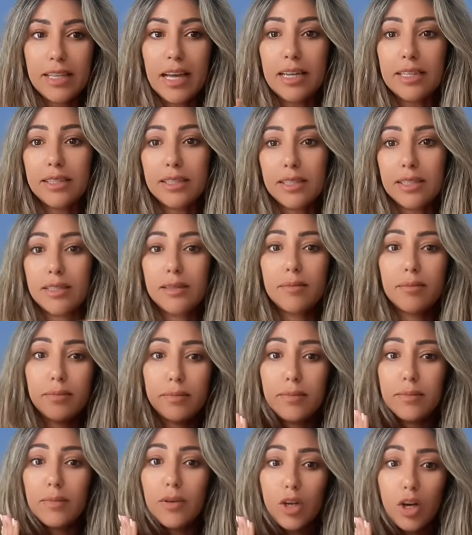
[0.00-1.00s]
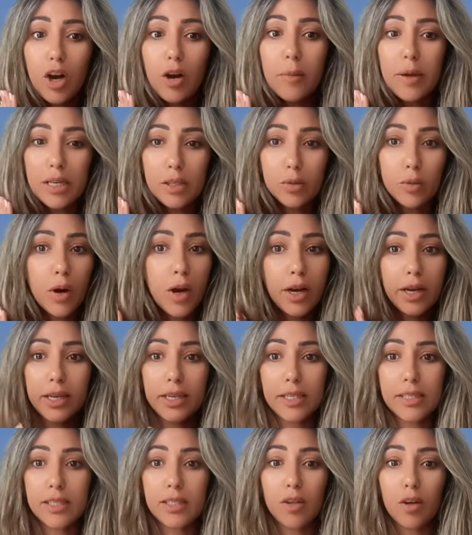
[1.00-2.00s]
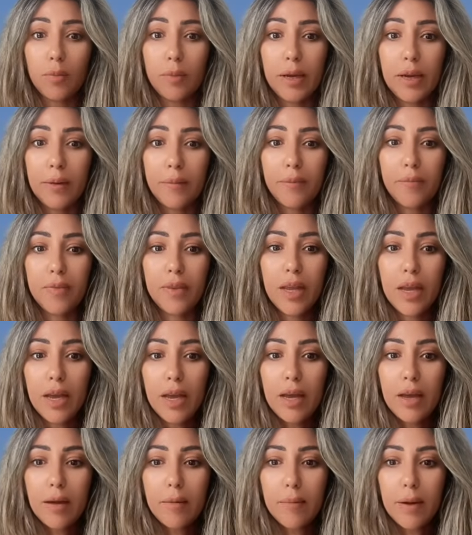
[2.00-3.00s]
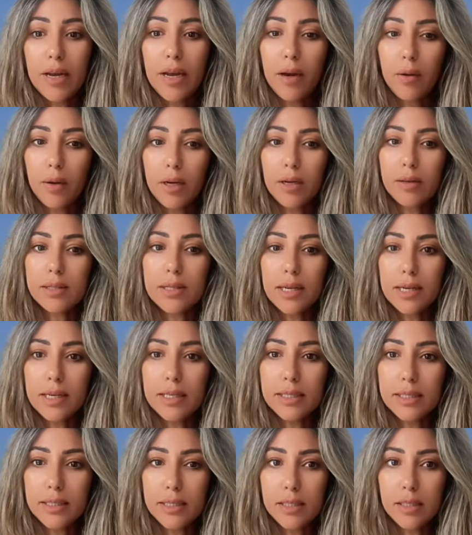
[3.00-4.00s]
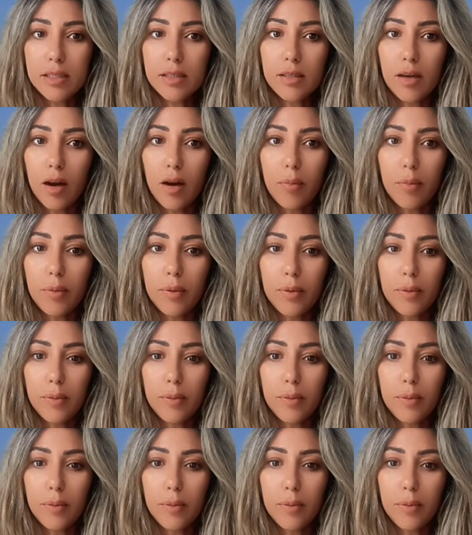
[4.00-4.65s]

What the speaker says: That's Comet working, it's not me. But now it looks like it did stop.